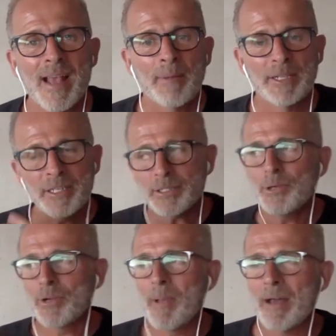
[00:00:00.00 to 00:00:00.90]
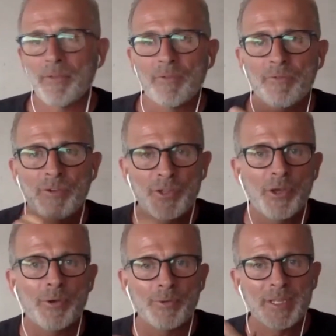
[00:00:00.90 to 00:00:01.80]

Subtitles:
But just talk about, for you,